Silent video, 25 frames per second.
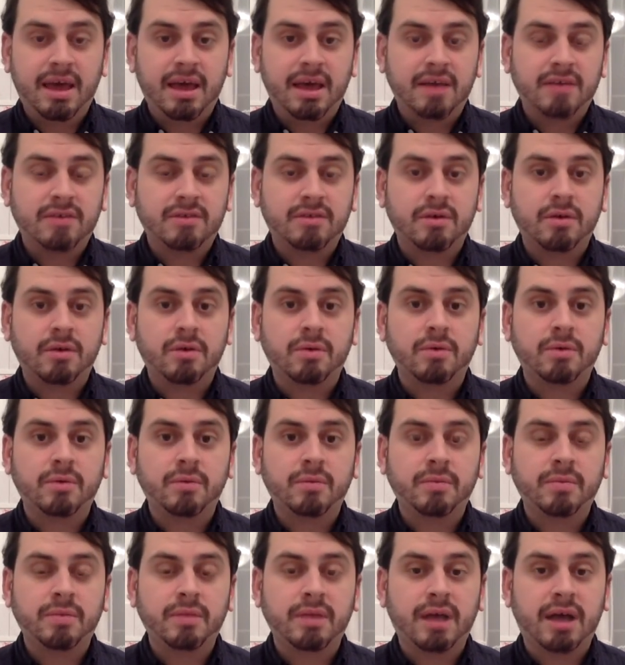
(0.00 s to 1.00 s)

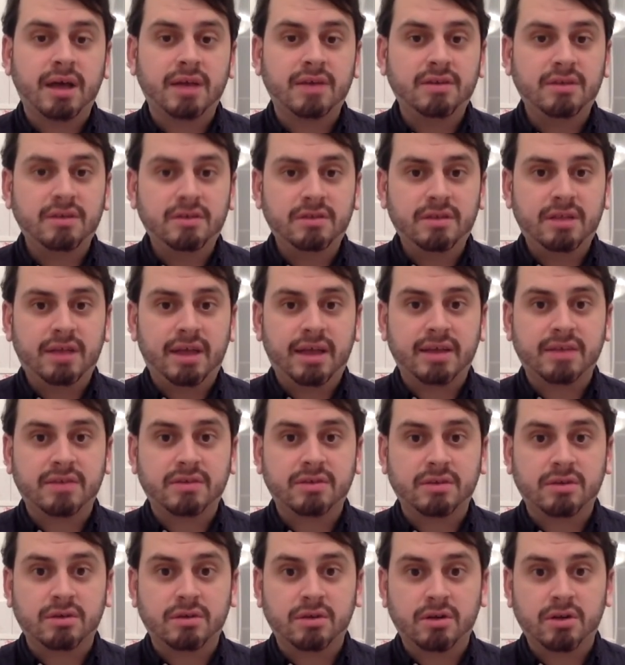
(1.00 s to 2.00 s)
So I'd just like to
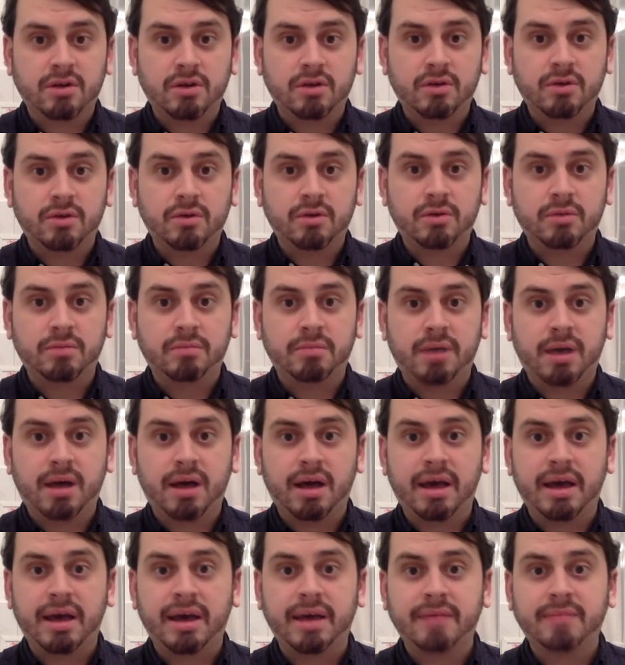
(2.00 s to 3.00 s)
conclude
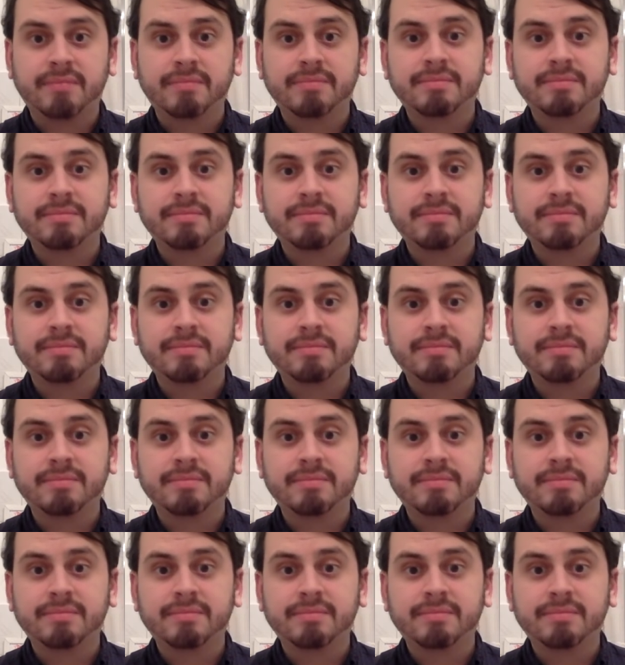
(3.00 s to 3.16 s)
by.